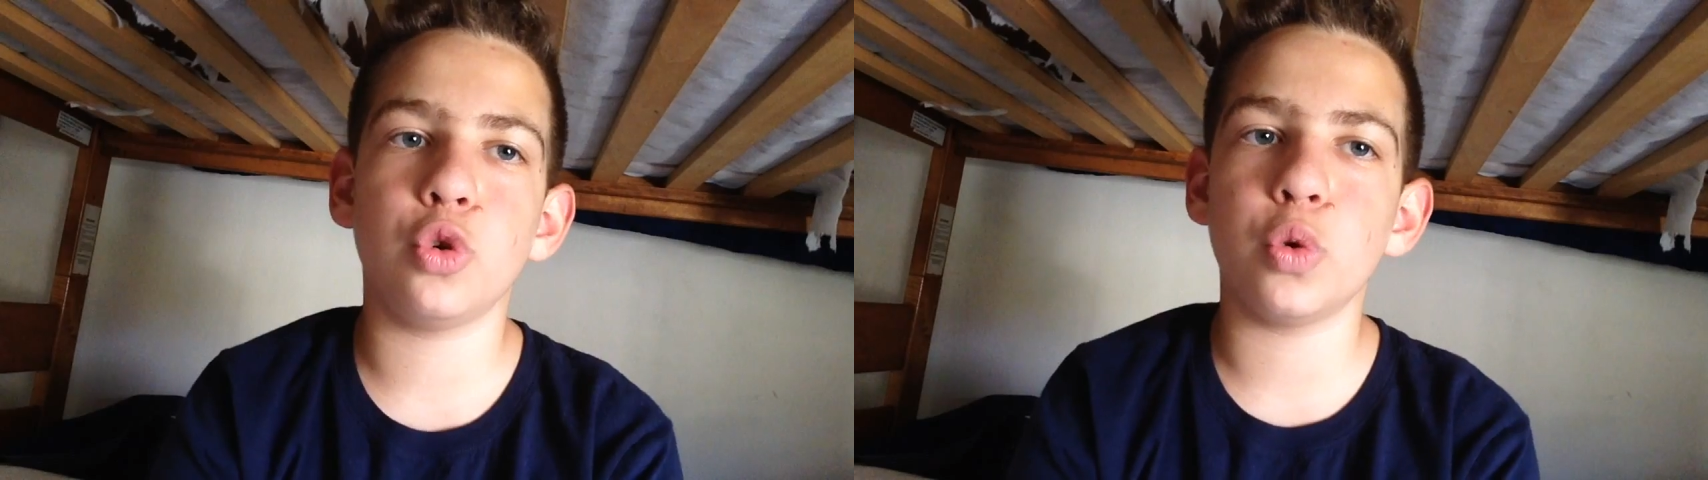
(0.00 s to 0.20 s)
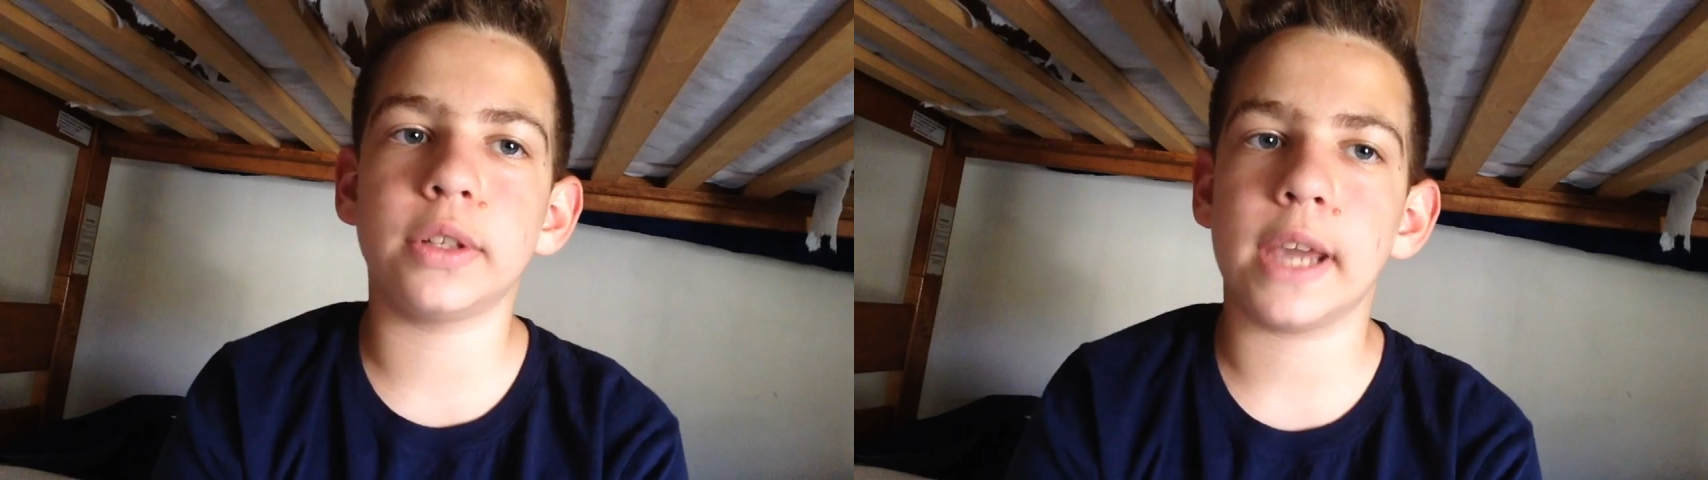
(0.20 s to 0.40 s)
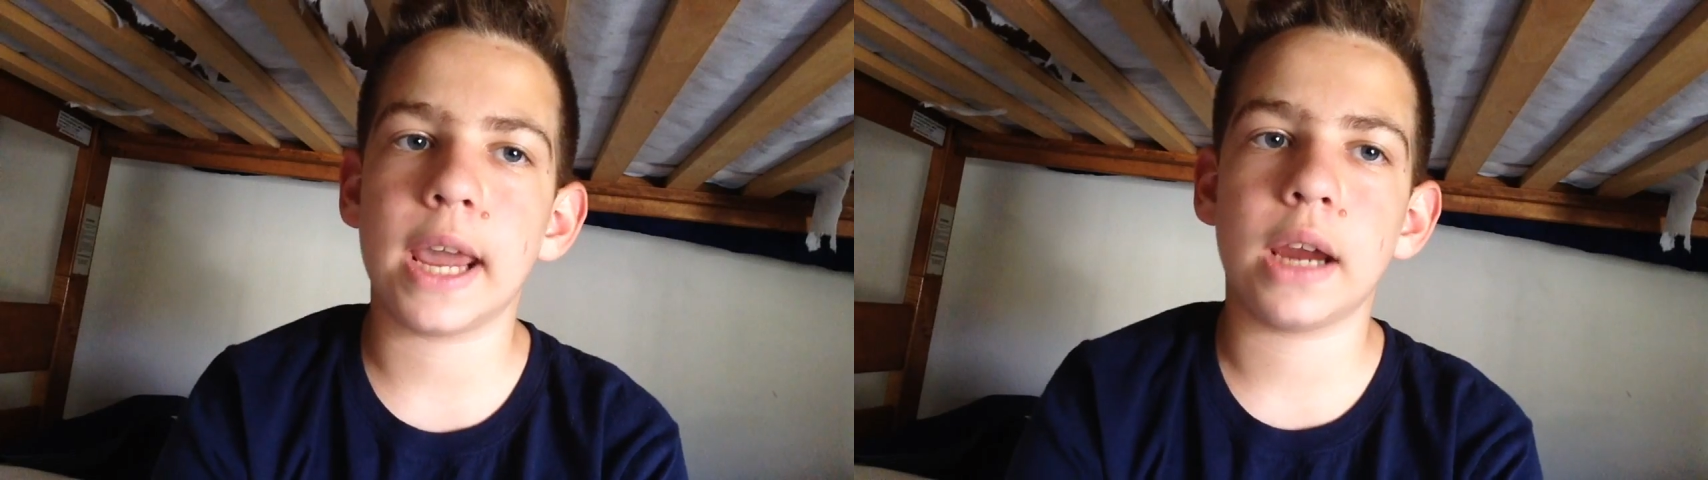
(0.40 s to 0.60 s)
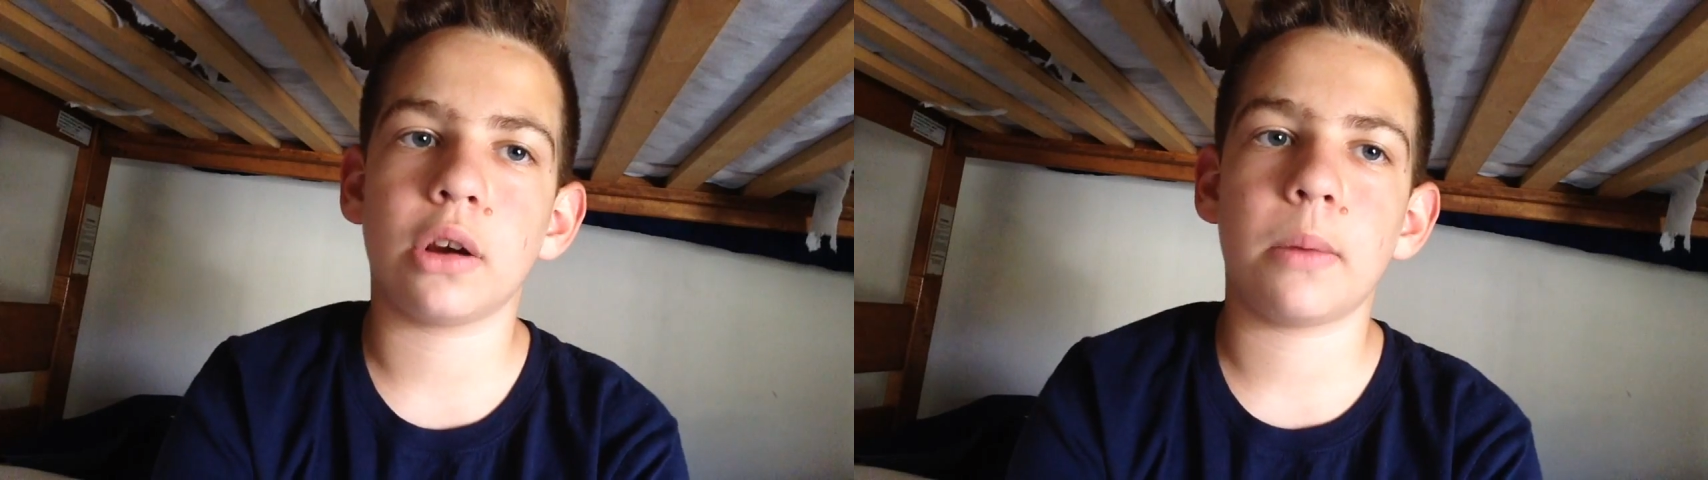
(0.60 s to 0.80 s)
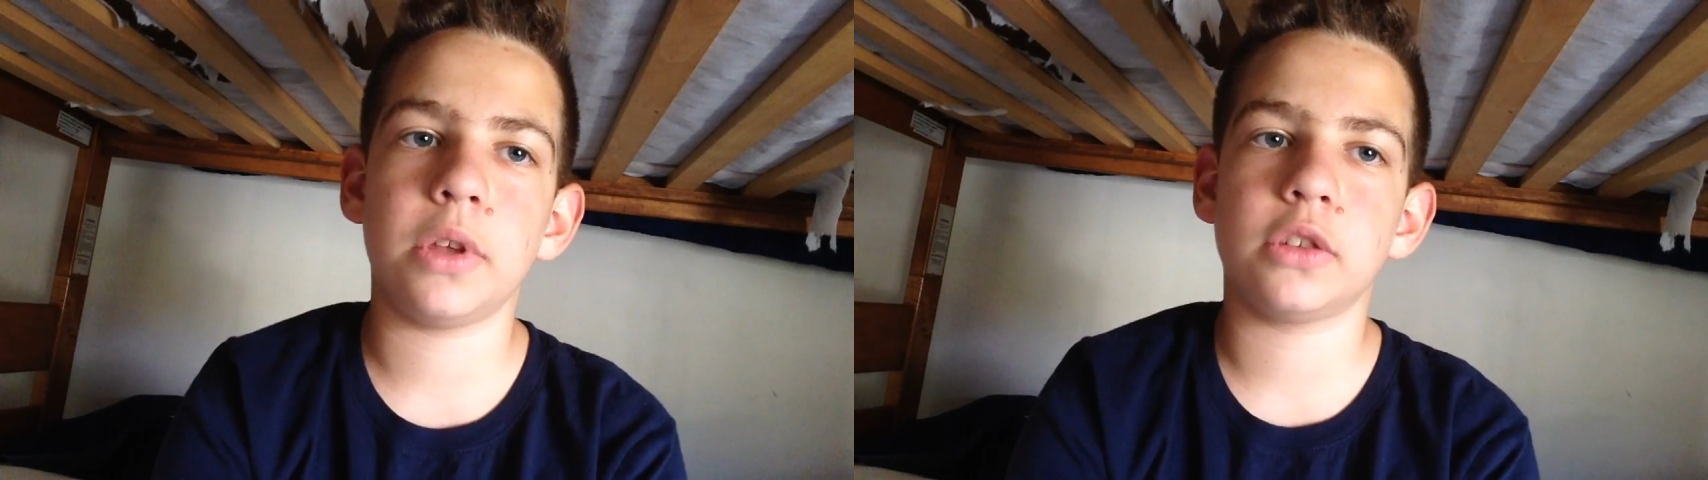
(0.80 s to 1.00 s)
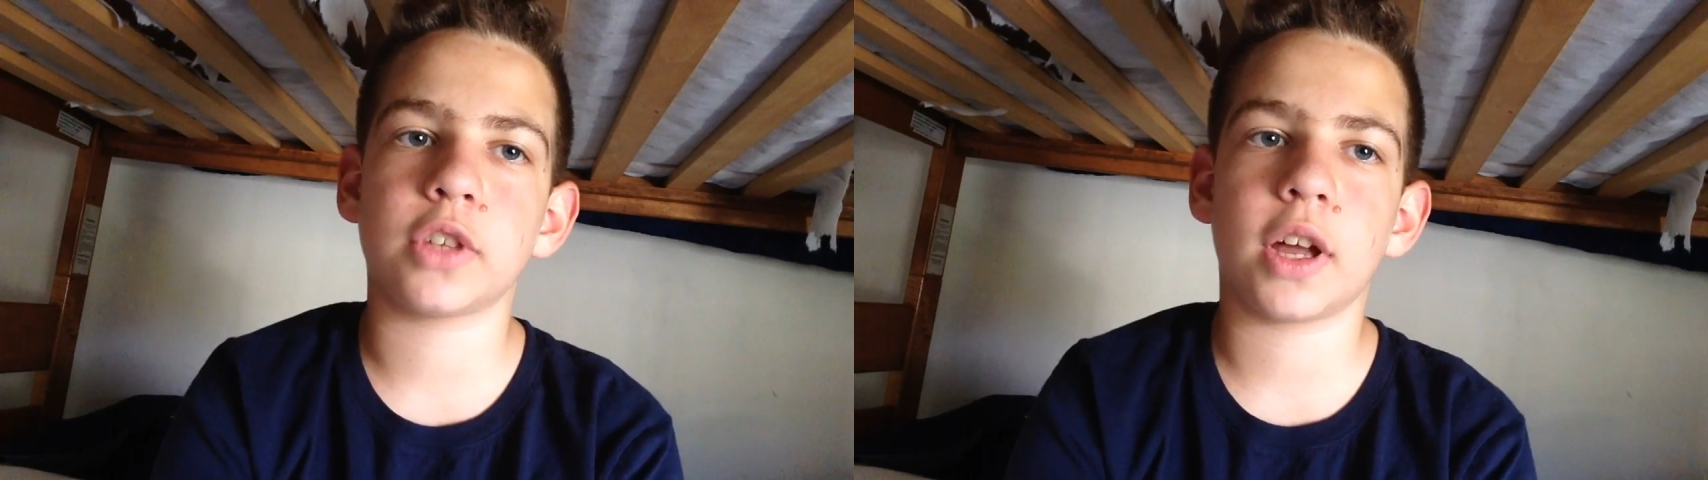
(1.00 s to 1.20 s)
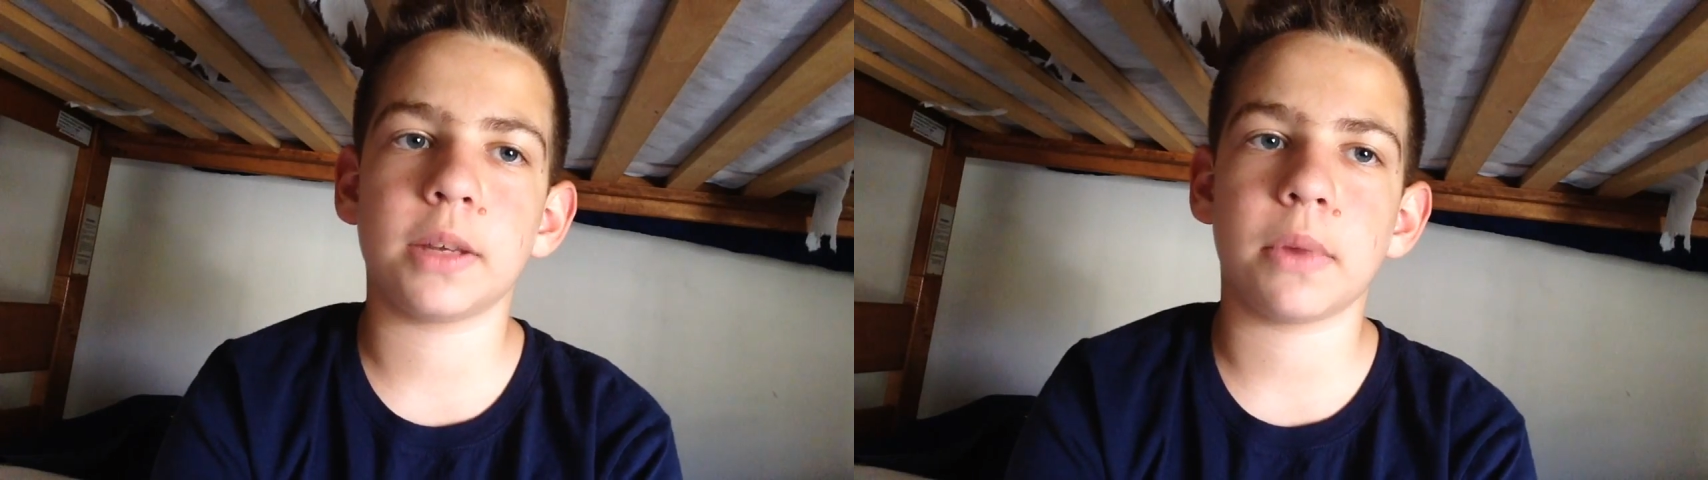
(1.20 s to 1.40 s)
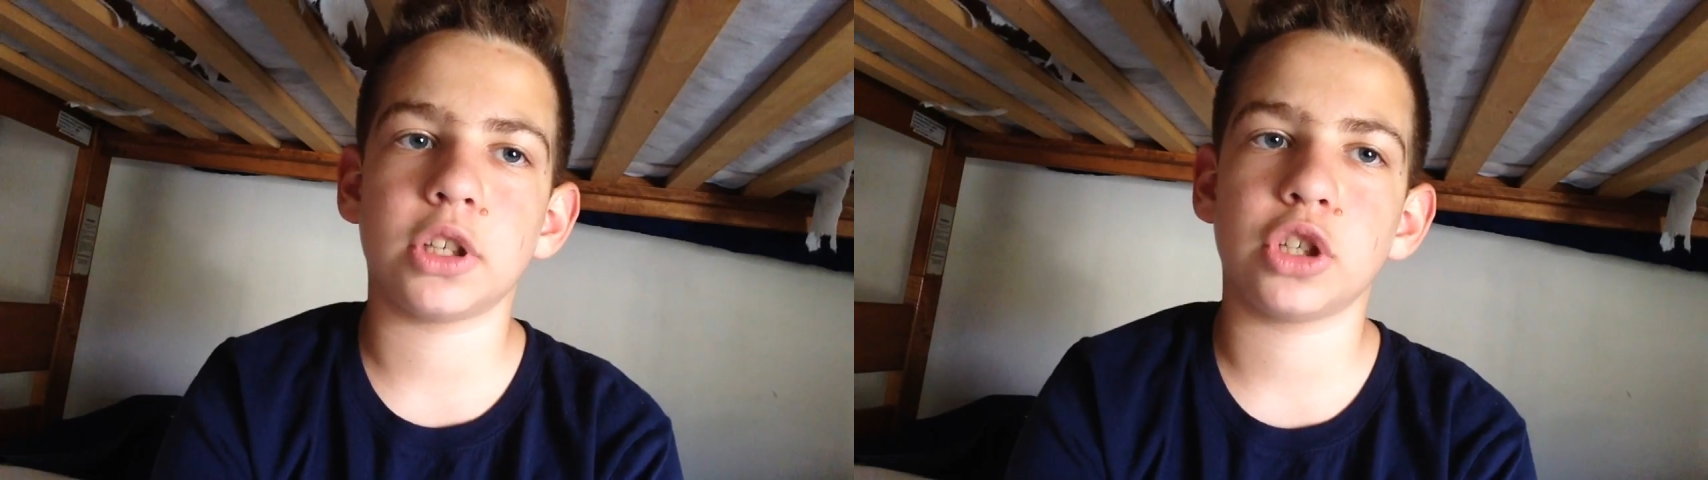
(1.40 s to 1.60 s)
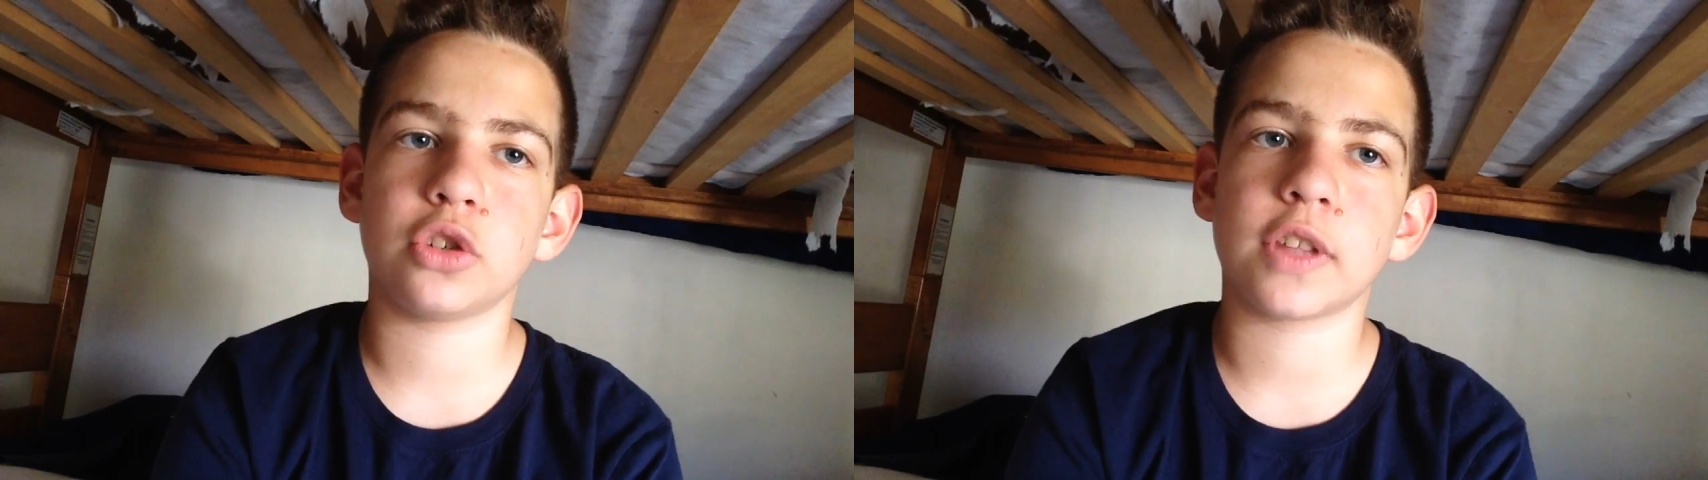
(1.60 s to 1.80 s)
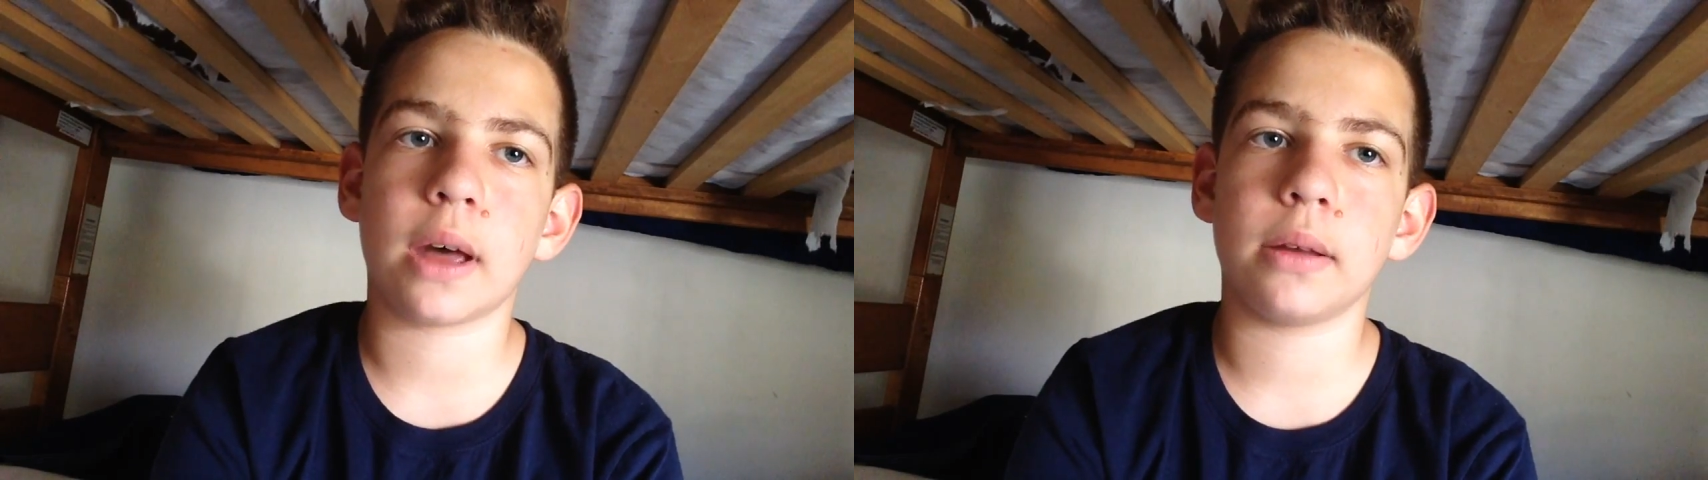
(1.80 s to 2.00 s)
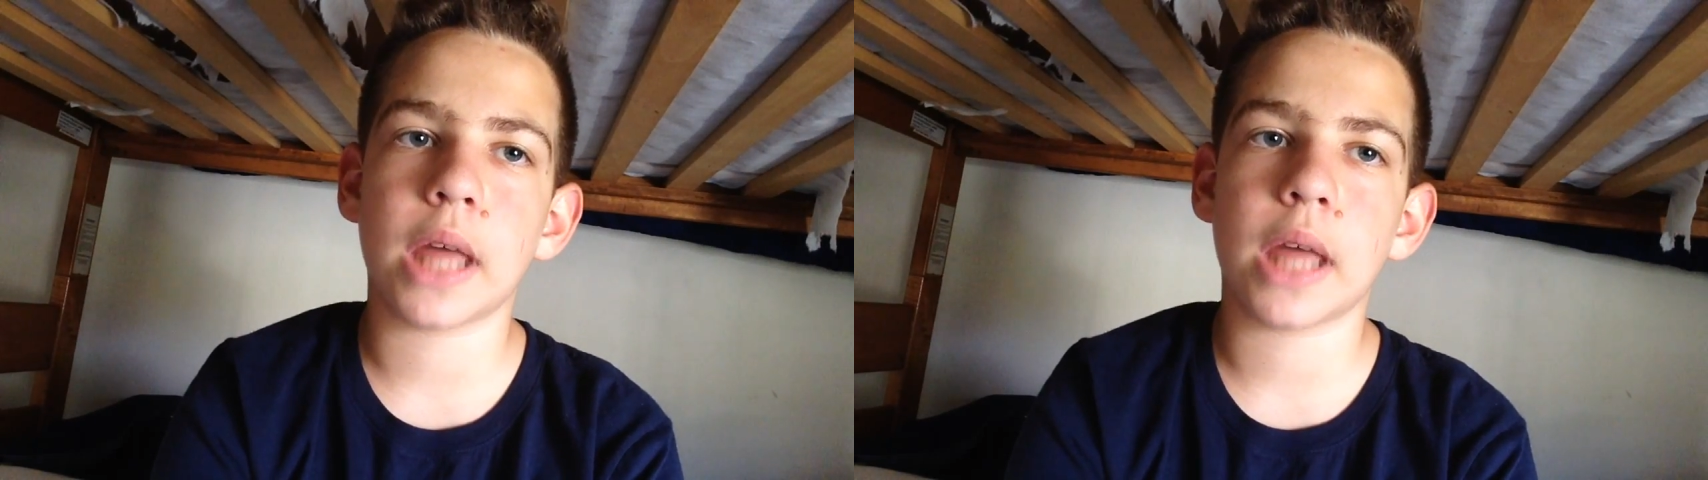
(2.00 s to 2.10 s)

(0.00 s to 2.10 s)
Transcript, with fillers: who would care? I mean, it's not like my channel's not